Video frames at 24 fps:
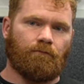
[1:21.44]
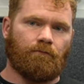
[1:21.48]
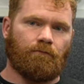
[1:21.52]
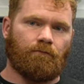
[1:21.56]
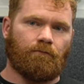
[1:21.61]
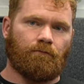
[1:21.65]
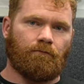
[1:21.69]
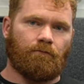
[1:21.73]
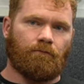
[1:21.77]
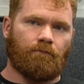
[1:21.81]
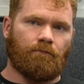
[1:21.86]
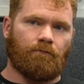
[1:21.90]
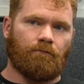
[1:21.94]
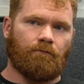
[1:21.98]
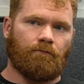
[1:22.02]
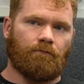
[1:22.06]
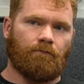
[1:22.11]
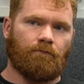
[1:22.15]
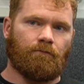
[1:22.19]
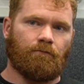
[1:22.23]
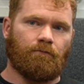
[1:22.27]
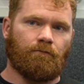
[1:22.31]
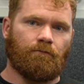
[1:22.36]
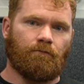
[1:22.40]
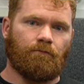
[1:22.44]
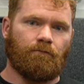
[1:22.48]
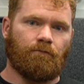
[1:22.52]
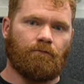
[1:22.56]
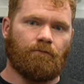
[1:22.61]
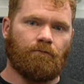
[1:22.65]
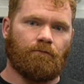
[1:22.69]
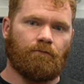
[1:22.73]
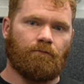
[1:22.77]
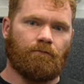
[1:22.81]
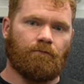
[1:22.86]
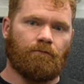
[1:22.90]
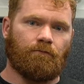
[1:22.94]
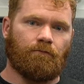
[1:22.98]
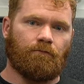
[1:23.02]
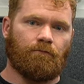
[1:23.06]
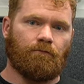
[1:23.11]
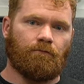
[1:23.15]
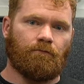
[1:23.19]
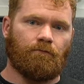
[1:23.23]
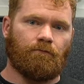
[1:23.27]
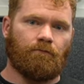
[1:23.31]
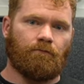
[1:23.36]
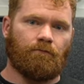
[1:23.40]

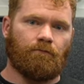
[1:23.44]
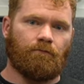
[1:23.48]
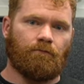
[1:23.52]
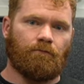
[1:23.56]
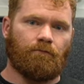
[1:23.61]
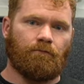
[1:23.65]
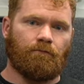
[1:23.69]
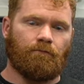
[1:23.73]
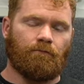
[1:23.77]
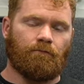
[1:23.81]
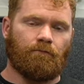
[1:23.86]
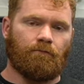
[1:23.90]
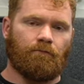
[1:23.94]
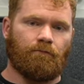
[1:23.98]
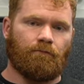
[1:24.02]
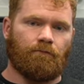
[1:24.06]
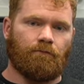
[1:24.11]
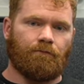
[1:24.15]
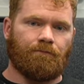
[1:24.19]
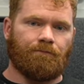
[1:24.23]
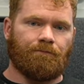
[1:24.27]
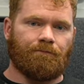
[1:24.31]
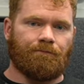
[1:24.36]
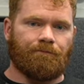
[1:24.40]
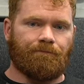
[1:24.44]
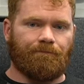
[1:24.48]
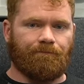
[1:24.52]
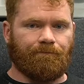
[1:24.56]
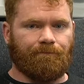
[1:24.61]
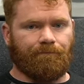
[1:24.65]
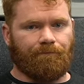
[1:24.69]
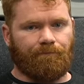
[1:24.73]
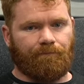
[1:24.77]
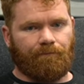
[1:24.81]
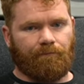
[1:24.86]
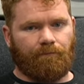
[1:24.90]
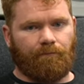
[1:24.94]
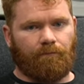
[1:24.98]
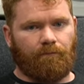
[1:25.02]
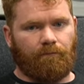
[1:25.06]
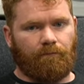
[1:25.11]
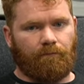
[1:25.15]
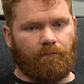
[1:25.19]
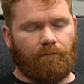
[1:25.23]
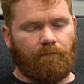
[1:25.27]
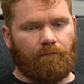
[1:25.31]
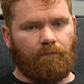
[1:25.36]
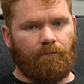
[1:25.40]

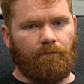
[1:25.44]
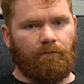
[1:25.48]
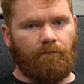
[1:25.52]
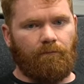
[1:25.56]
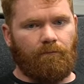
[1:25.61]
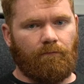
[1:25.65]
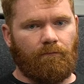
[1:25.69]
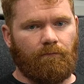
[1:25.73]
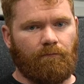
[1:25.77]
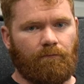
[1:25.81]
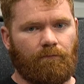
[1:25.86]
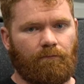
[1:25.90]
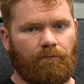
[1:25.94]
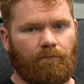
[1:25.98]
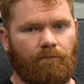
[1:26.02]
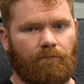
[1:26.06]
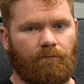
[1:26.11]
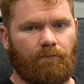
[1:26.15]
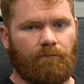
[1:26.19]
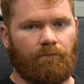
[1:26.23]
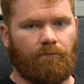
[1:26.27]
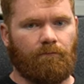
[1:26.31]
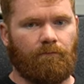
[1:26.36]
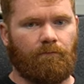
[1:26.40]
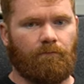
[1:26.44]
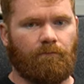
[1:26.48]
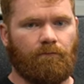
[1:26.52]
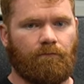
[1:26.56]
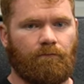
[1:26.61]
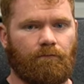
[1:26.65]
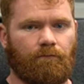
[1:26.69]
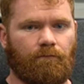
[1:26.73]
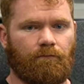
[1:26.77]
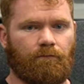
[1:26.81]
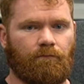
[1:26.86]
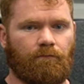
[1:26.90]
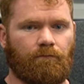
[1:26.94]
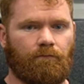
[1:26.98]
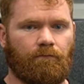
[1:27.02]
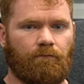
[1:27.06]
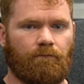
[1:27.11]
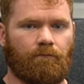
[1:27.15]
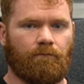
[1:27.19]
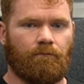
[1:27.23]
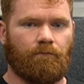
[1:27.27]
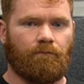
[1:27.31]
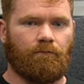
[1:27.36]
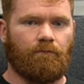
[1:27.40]

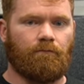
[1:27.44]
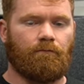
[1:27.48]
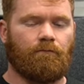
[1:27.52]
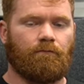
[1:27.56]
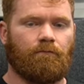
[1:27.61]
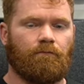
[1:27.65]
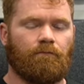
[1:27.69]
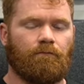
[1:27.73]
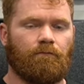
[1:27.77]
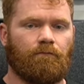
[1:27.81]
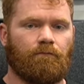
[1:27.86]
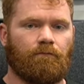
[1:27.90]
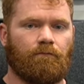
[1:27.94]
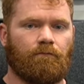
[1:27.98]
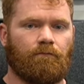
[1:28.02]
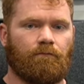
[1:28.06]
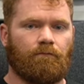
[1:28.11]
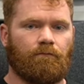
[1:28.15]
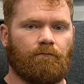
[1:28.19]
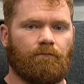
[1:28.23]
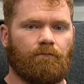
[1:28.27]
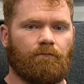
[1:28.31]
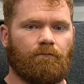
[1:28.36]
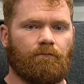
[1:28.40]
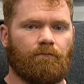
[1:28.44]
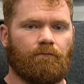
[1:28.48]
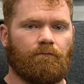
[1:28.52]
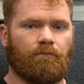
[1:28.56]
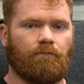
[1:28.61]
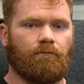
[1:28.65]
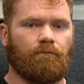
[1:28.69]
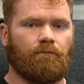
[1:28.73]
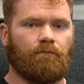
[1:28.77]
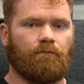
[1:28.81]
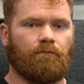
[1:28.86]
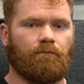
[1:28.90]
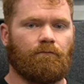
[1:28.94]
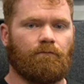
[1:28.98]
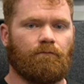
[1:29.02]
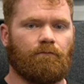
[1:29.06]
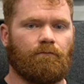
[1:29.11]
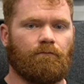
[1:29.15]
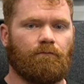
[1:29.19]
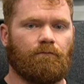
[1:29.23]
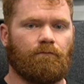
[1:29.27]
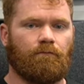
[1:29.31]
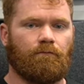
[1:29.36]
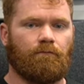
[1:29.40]
[no speech]